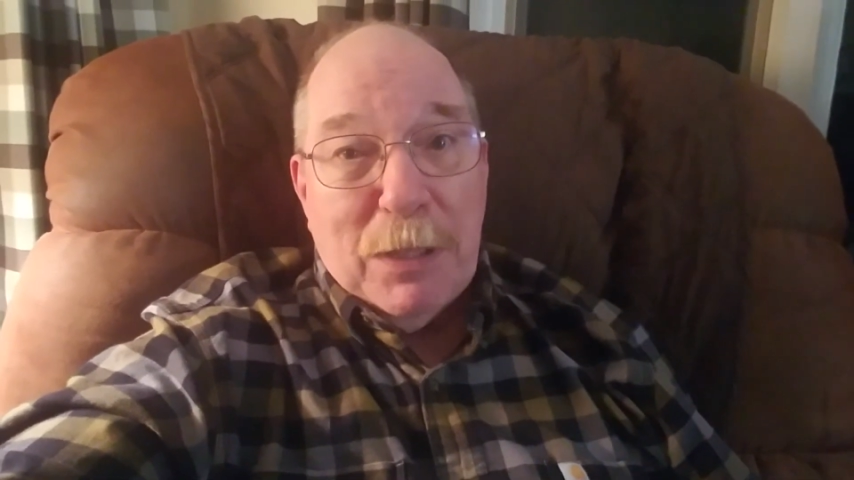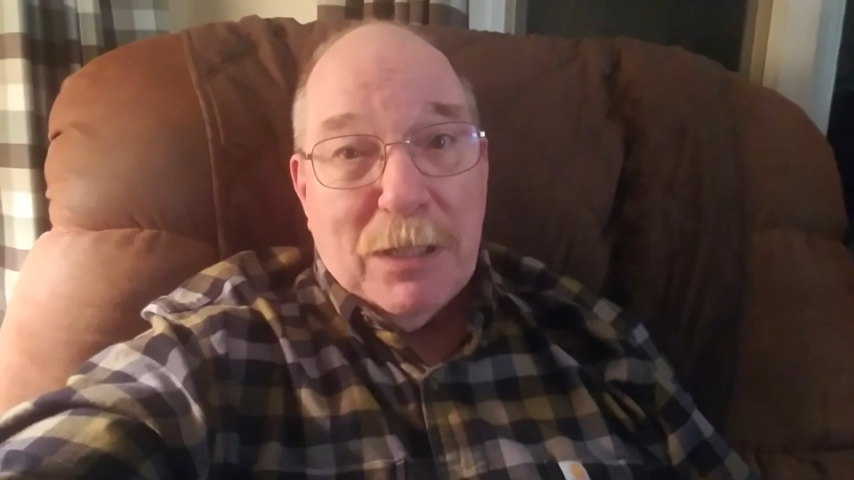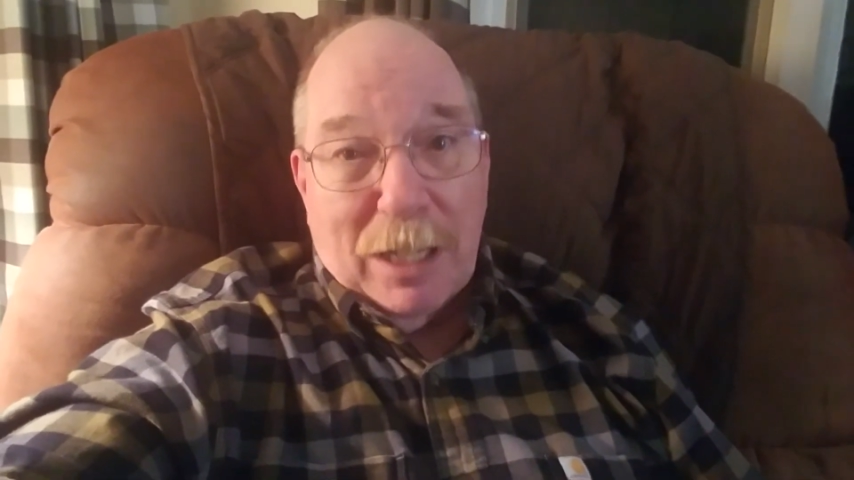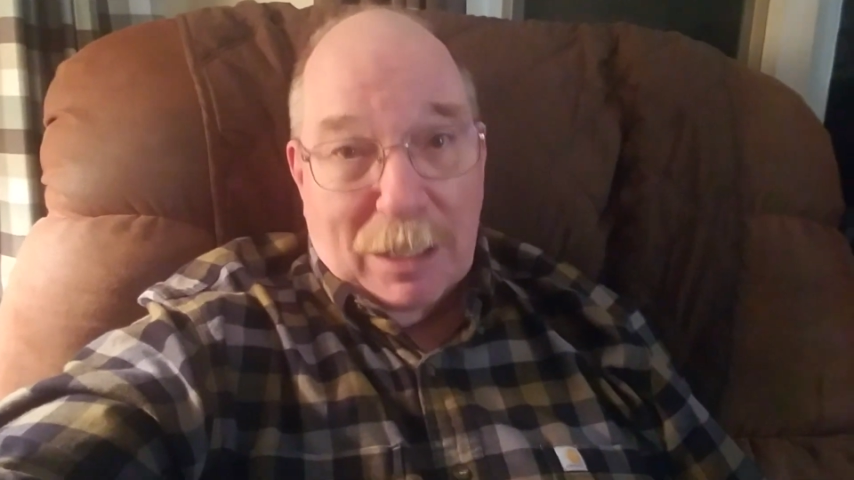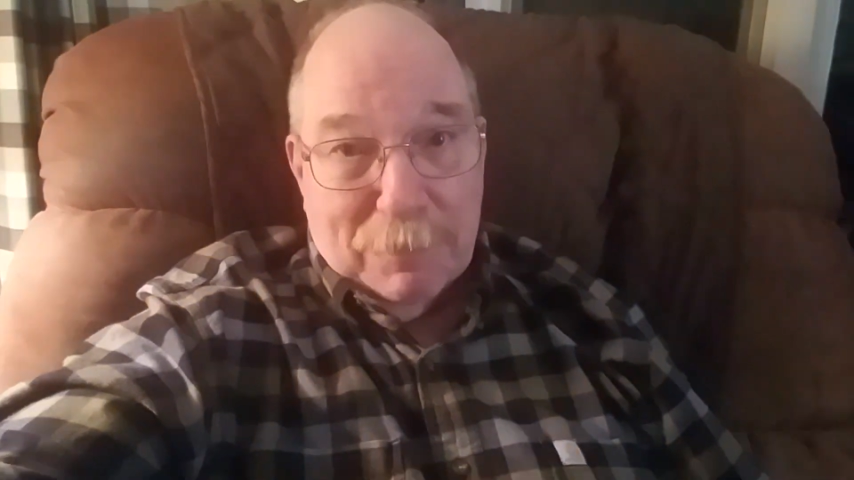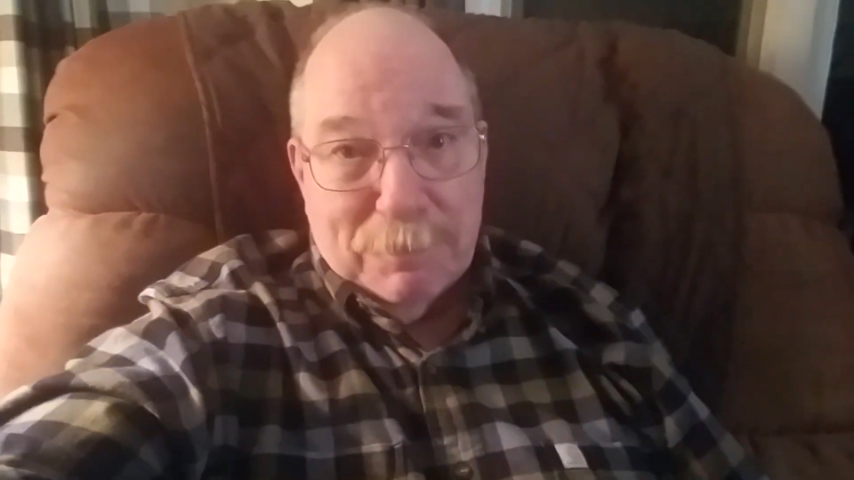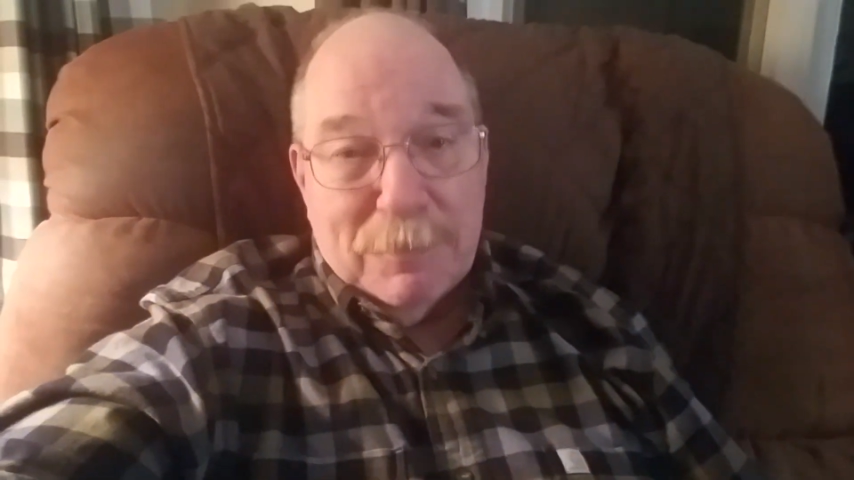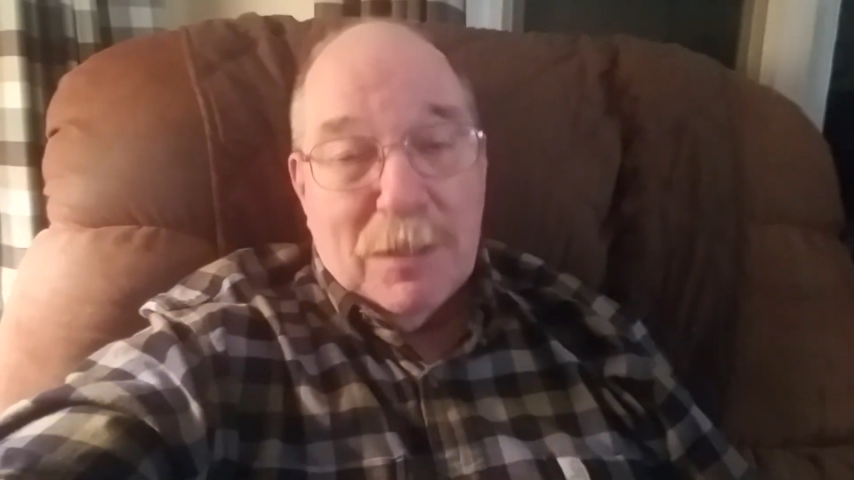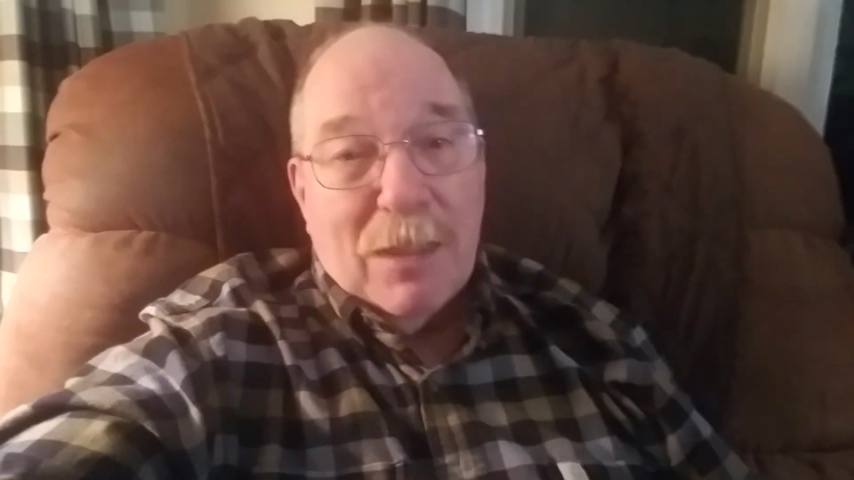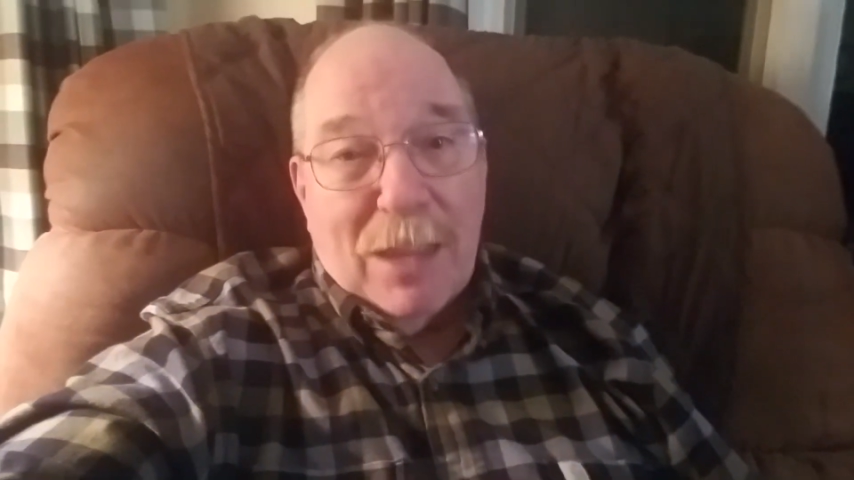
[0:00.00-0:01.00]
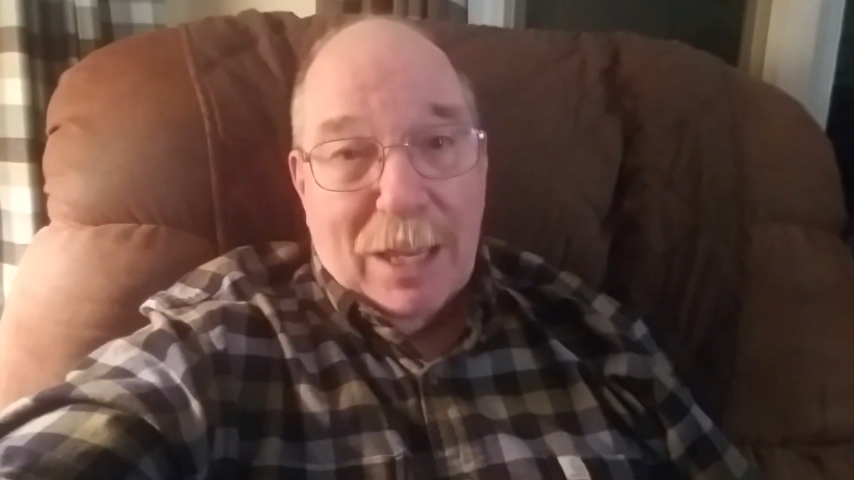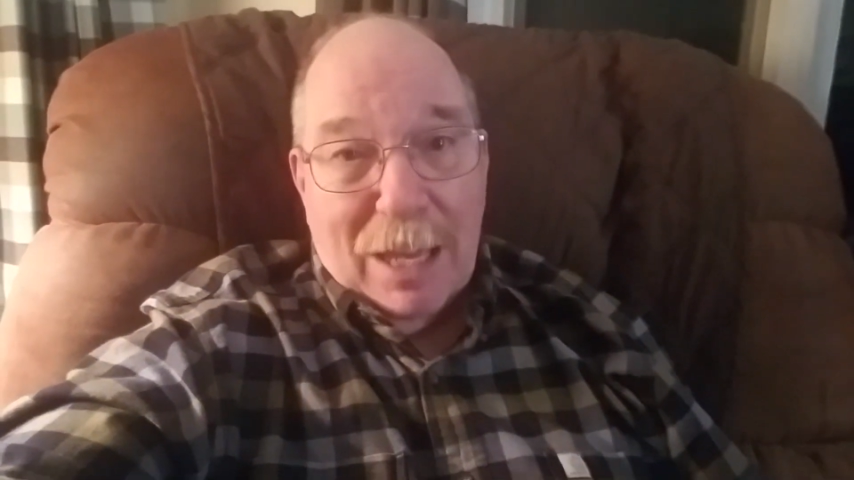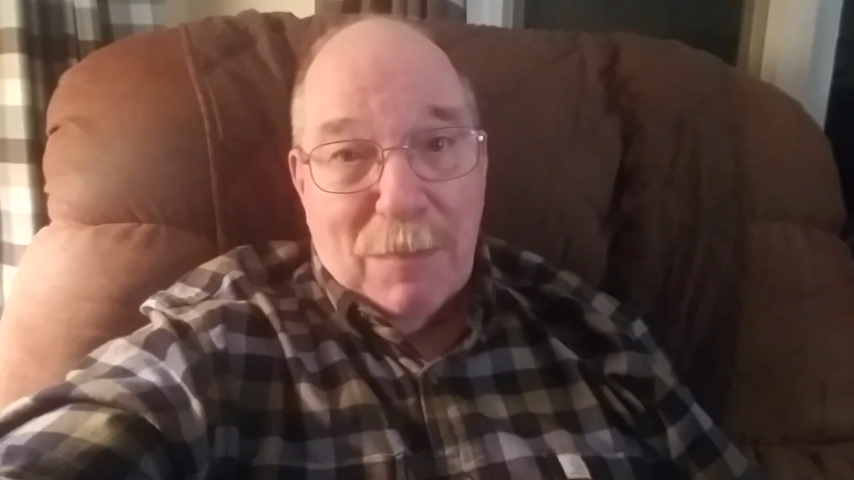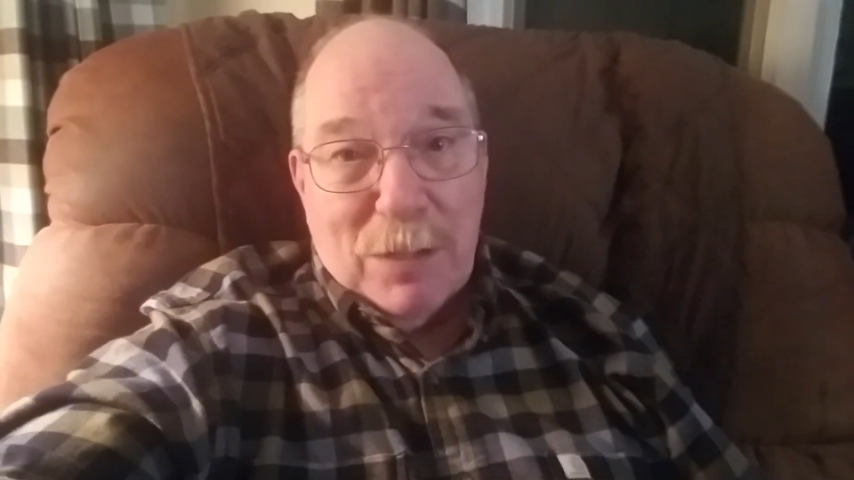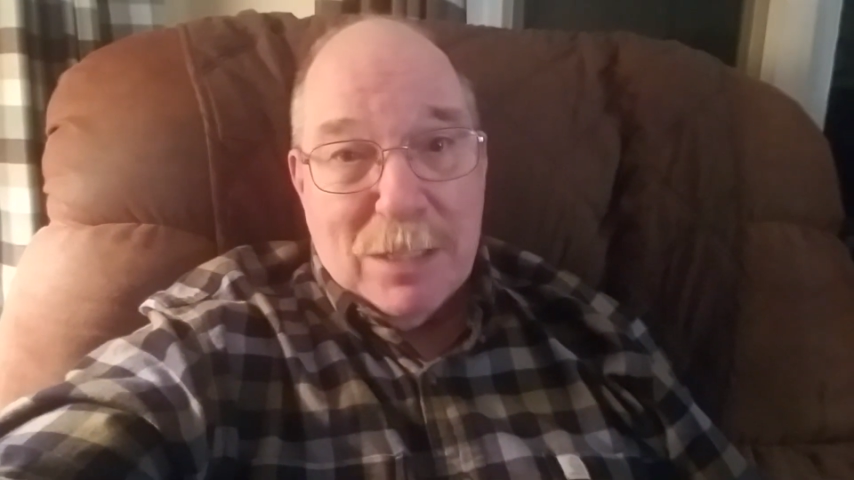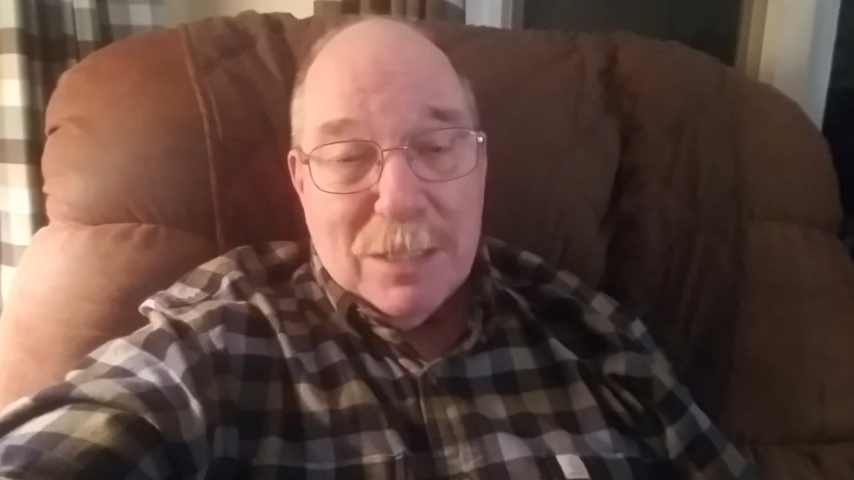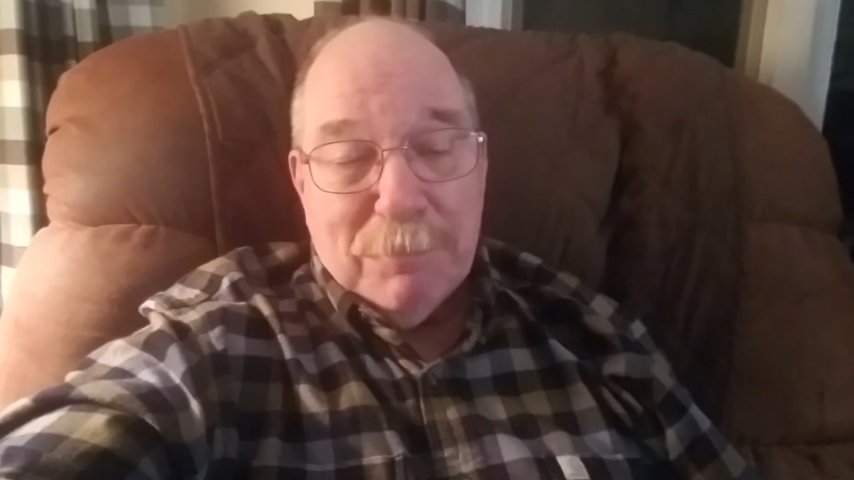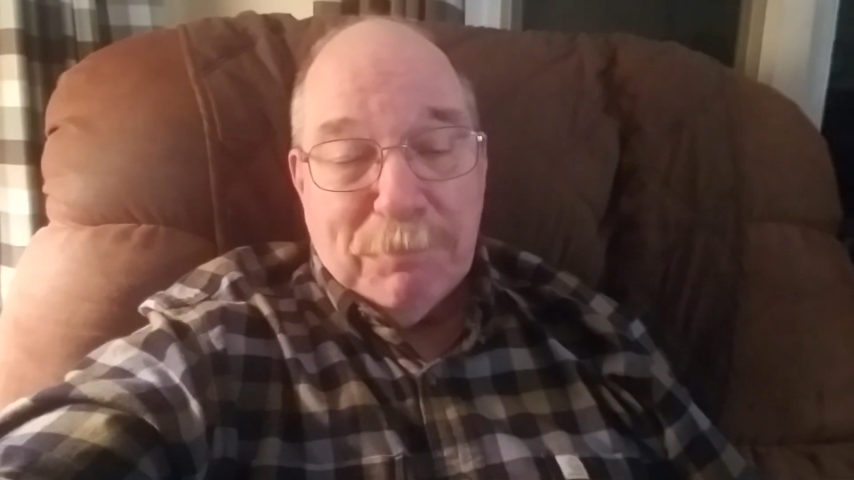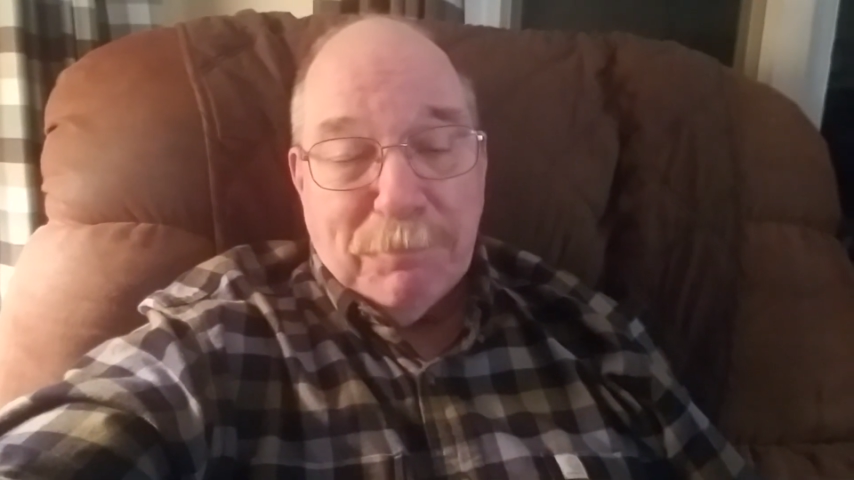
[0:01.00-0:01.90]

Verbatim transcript: building. Thank heavens.